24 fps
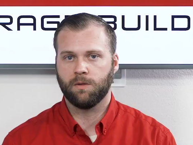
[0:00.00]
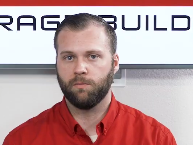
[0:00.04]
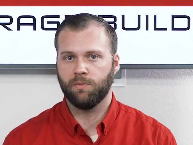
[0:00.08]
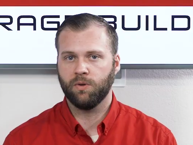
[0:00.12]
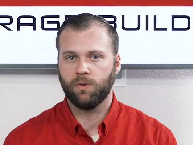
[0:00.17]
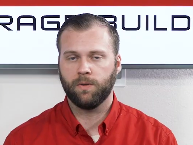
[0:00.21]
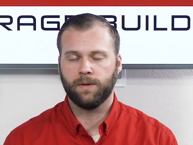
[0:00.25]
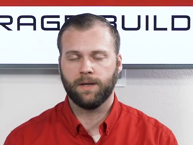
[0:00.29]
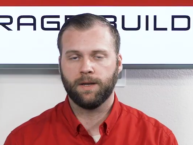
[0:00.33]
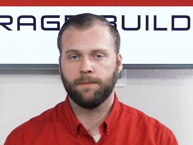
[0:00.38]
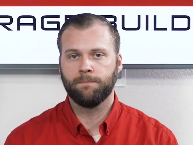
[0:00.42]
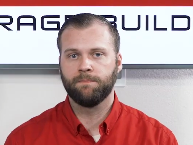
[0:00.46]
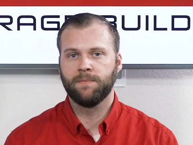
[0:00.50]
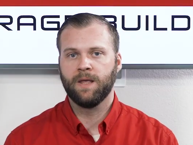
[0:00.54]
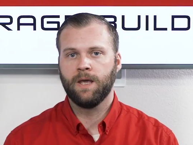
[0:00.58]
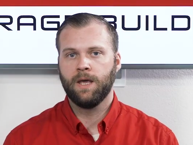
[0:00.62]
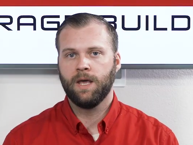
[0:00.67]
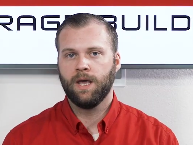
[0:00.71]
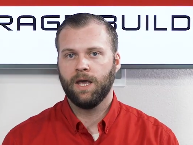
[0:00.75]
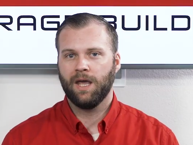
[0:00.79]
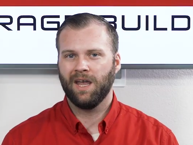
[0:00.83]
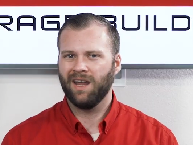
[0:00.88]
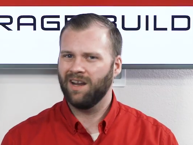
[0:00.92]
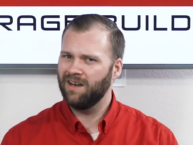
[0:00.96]
of the building,
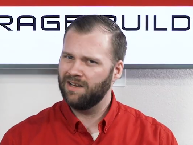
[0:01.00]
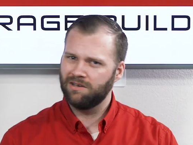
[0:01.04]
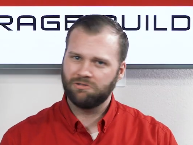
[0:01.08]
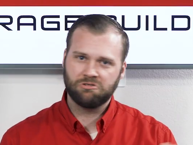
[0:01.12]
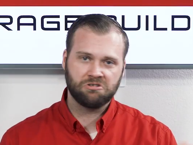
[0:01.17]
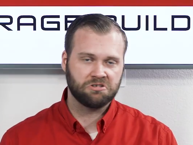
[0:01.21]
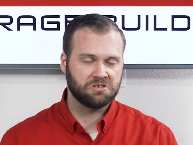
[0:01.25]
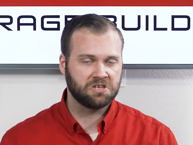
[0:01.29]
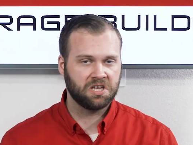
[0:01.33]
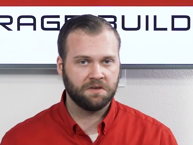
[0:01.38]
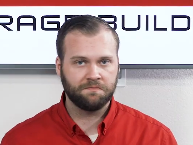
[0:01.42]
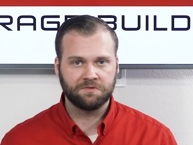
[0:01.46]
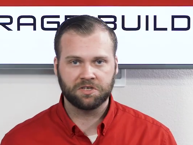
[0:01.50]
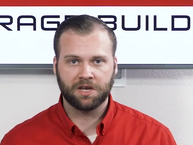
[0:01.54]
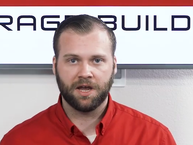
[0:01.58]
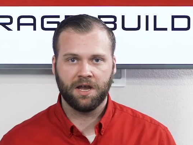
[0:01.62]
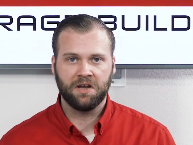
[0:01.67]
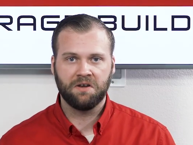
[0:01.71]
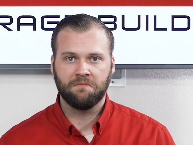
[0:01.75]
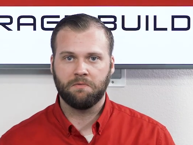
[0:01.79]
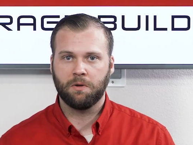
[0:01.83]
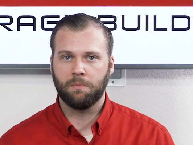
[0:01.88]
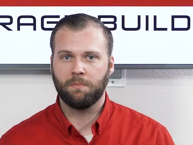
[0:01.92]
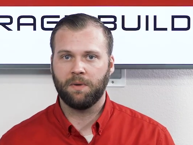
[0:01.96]
and it just gives
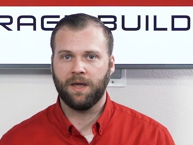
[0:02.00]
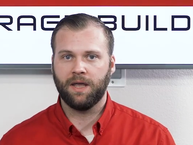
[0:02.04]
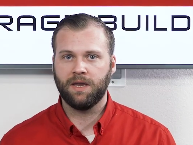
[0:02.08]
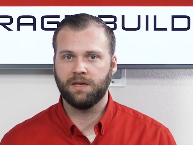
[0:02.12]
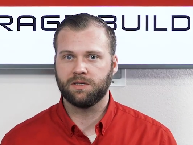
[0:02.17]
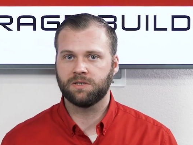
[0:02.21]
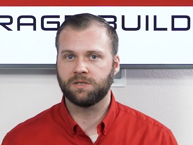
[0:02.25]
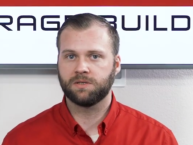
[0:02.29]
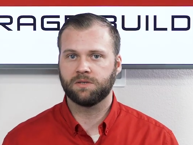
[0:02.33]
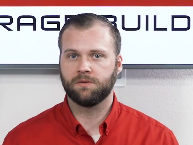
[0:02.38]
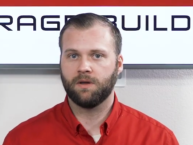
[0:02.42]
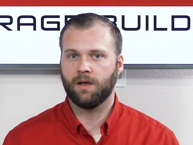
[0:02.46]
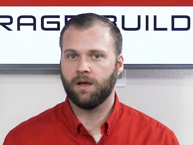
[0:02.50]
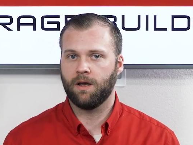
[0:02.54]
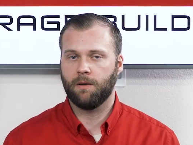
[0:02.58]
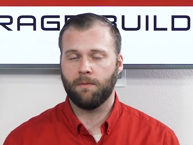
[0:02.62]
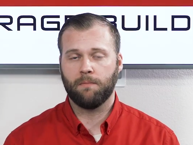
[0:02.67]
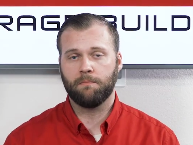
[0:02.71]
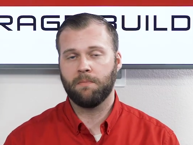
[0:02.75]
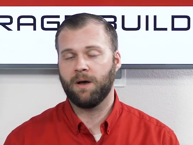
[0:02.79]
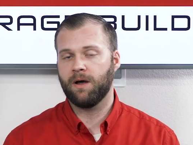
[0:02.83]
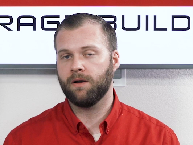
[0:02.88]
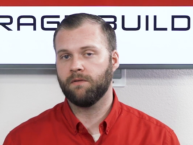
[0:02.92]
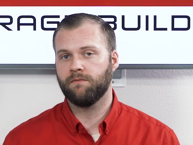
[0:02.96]
kind of a base
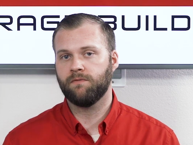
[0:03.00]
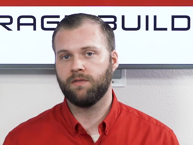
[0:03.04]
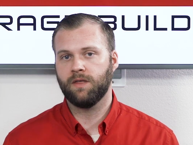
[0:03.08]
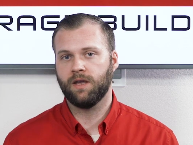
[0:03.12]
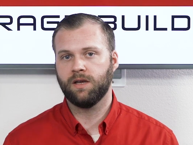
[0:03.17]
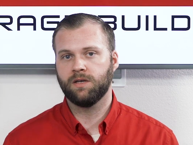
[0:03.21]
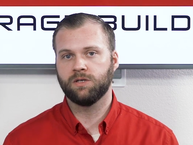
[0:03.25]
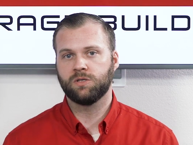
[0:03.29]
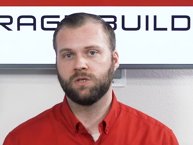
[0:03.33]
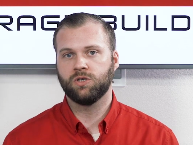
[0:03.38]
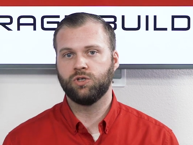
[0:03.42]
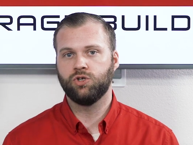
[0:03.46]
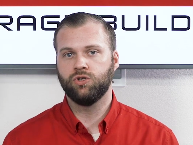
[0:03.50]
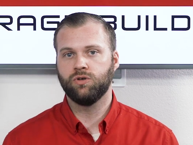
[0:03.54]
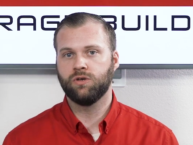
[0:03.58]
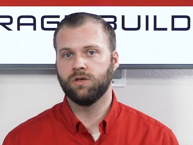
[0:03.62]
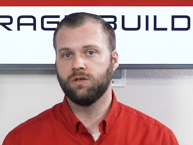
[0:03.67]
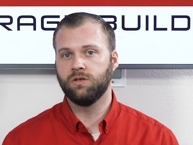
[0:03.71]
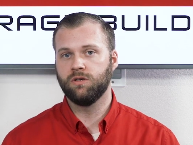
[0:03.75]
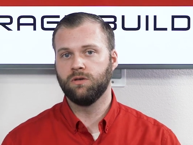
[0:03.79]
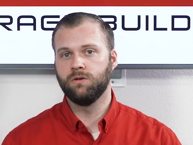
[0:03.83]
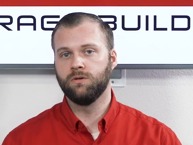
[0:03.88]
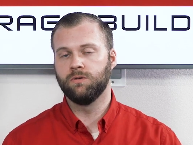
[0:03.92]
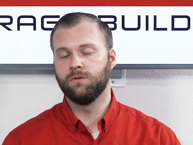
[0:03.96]
amount of things that you
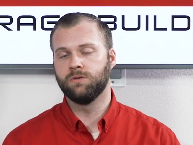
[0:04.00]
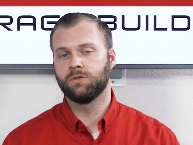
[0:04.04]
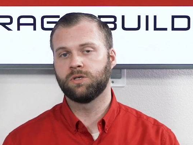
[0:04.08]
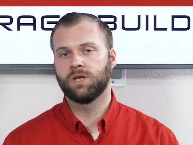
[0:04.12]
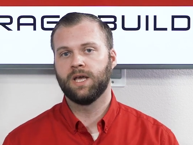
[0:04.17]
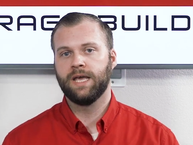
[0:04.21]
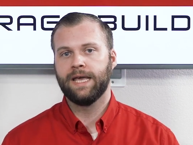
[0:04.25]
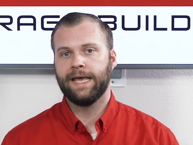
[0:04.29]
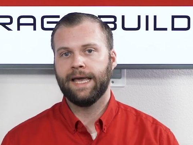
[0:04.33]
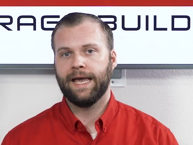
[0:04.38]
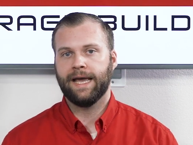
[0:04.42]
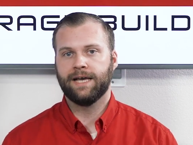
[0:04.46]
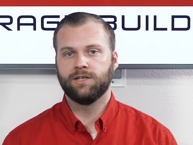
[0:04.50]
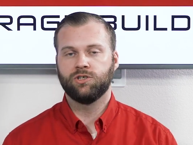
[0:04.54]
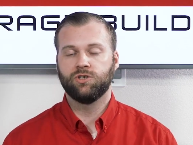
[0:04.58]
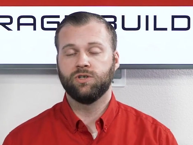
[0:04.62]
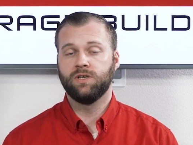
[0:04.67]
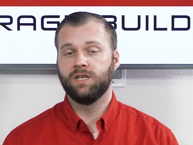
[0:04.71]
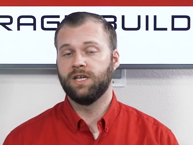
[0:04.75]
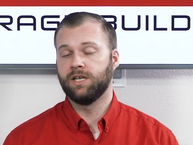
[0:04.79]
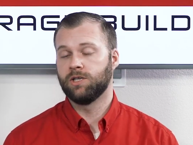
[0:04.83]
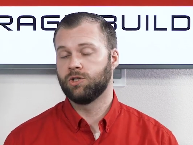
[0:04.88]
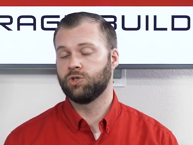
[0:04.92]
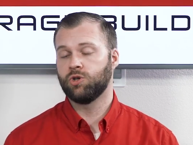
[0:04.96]
can use as you
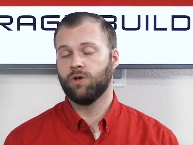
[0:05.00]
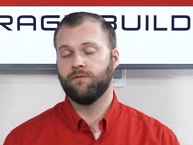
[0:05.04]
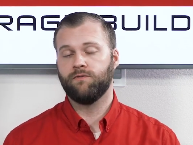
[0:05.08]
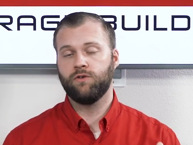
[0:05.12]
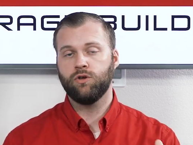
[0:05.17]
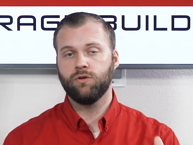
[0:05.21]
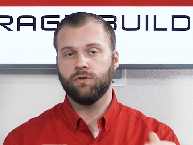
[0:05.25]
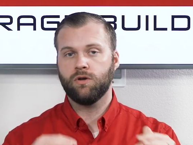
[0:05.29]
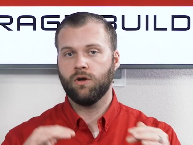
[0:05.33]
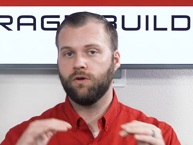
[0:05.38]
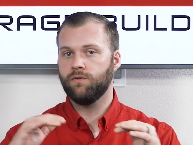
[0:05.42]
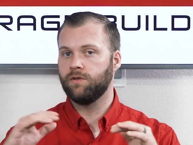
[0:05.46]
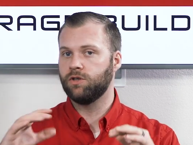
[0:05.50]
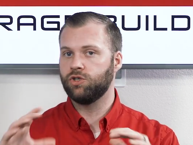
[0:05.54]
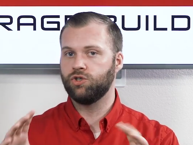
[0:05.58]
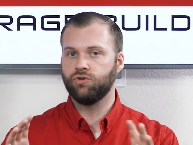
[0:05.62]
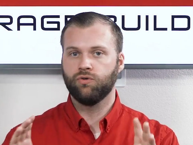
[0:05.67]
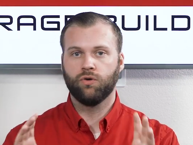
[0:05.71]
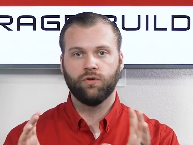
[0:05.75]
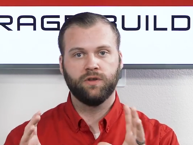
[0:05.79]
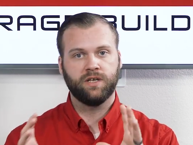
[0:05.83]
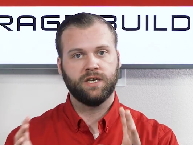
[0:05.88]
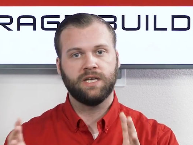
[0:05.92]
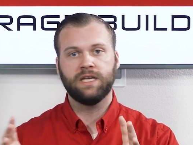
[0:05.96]
need. So if you know that
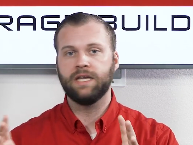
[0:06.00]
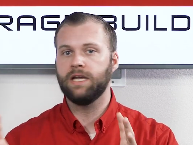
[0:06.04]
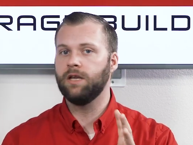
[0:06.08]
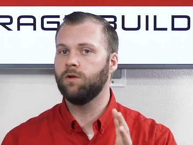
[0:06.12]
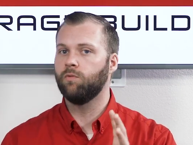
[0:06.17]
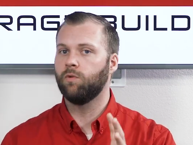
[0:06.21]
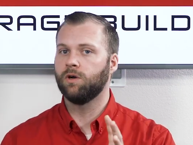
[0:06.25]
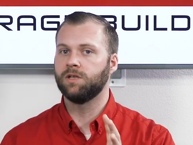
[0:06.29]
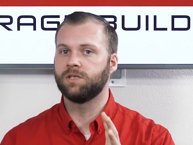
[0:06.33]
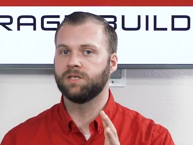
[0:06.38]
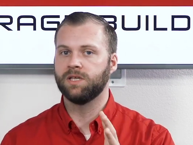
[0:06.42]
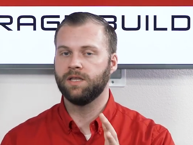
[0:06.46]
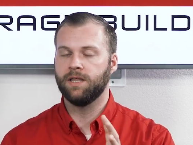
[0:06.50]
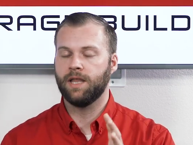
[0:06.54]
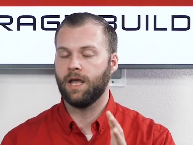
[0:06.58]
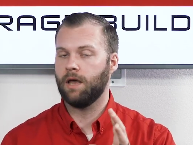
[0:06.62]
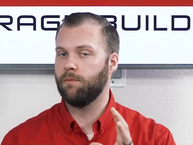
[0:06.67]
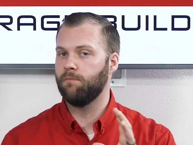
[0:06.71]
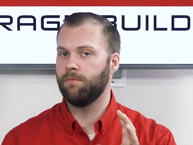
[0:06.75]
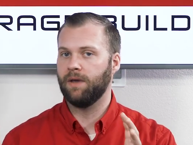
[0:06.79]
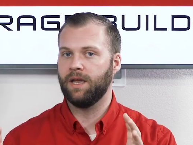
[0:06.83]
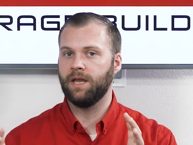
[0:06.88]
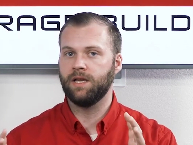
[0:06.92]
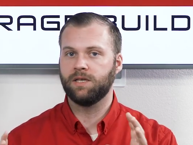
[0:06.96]
you only need what's in
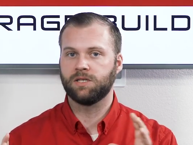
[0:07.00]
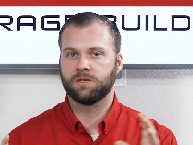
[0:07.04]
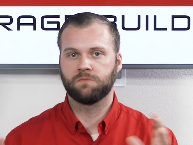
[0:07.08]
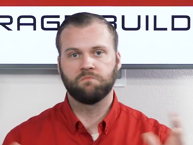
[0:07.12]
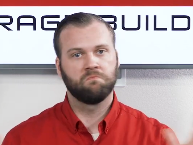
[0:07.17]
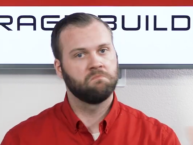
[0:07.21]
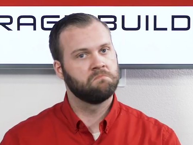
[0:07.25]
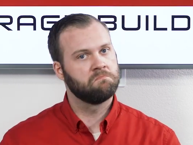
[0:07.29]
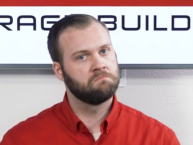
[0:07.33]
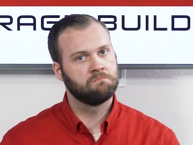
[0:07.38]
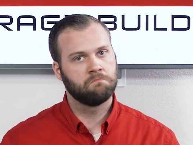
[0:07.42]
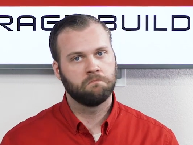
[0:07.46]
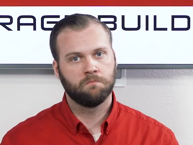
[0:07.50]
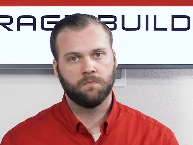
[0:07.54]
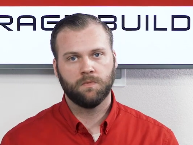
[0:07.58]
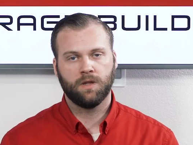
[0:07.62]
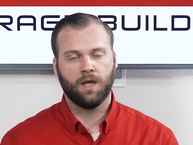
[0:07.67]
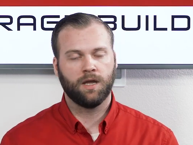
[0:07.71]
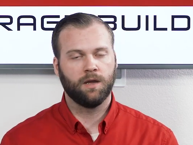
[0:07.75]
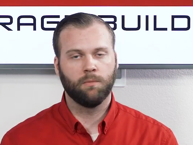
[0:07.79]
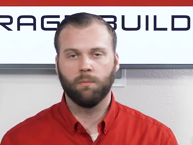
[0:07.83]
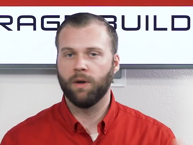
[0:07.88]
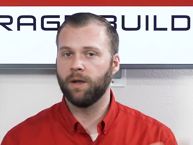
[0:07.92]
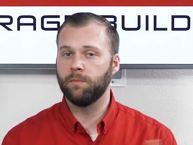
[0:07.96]
that base,
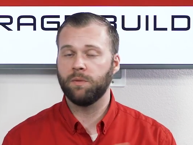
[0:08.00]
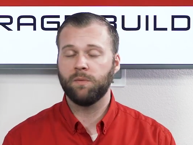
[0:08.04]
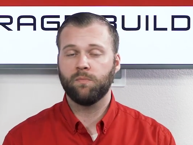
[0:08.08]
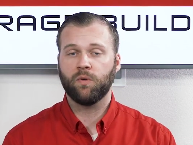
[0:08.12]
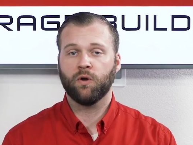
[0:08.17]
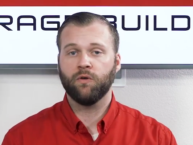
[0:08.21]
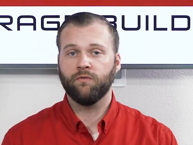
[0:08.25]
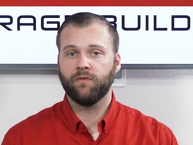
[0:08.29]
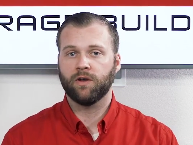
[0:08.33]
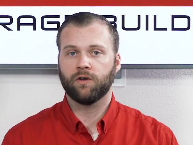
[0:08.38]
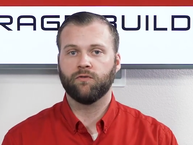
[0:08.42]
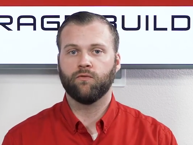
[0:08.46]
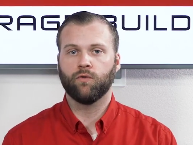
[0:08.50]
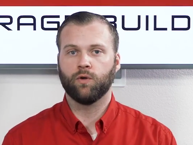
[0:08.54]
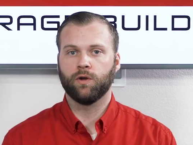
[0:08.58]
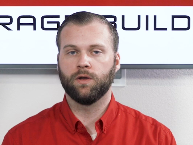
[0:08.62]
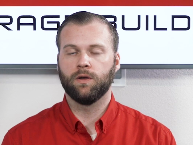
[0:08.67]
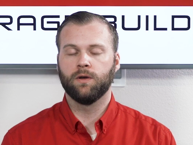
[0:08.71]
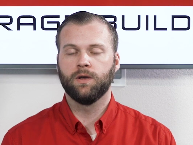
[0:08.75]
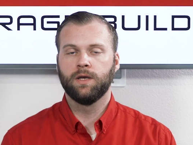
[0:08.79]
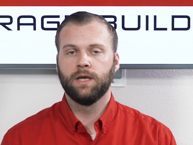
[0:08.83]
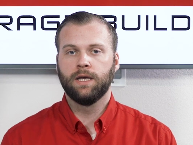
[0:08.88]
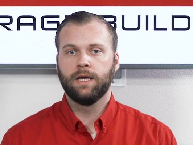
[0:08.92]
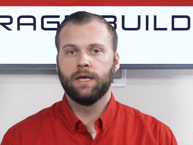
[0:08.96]
it might be perfect for
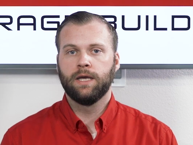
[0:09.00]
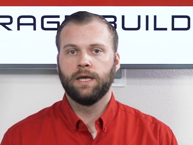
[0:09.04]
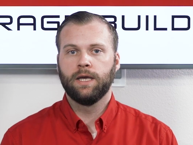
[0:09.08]
you.